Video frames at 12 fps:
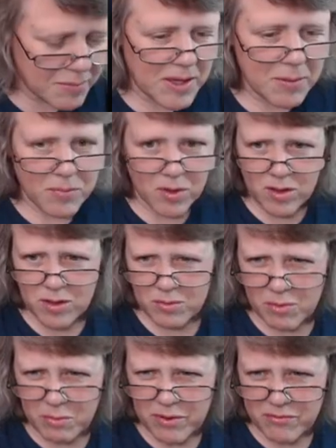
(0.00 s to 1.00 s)
people
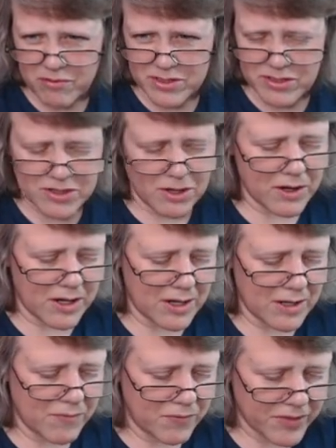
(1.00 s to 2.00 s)
when we first
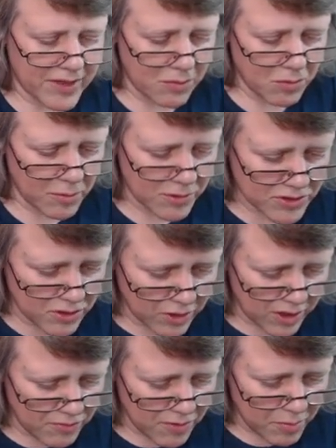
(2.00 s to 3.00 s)
started they were mostly
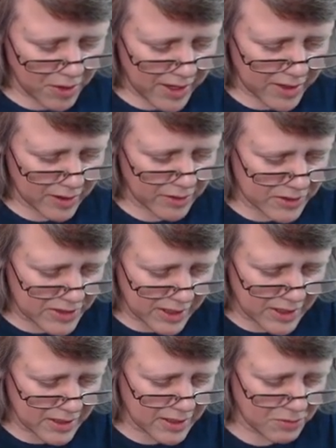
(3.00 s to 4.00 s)
looking for bright colors and they
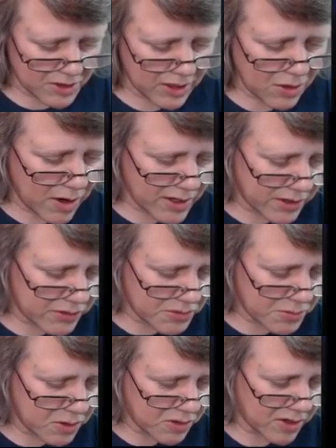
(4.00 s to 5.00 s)
didn't really know how to use
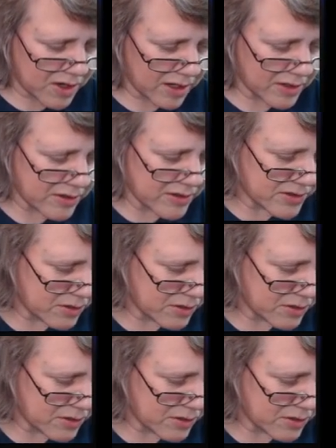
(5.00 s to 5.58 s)
muted colors